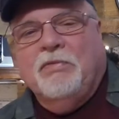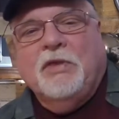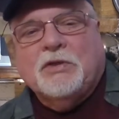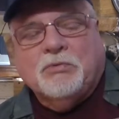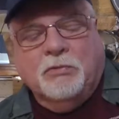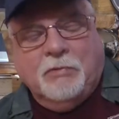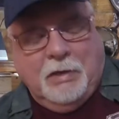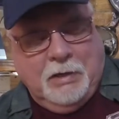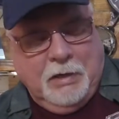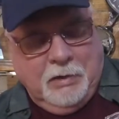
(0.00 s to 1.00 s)
this one
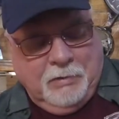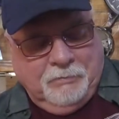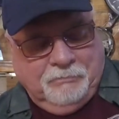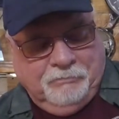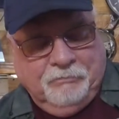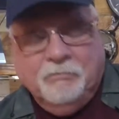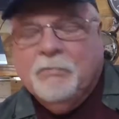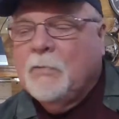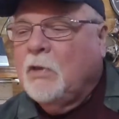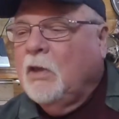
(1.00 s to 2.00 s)
right here.
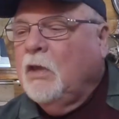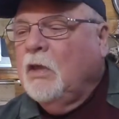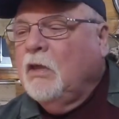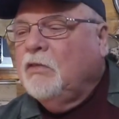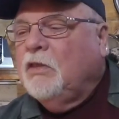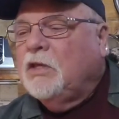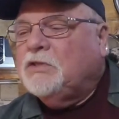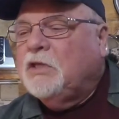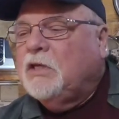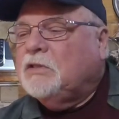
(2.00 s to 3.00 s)

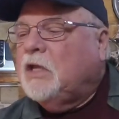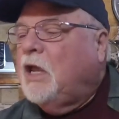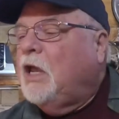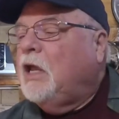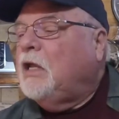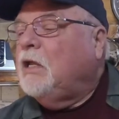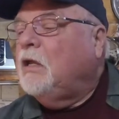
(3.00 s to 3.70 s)
This is I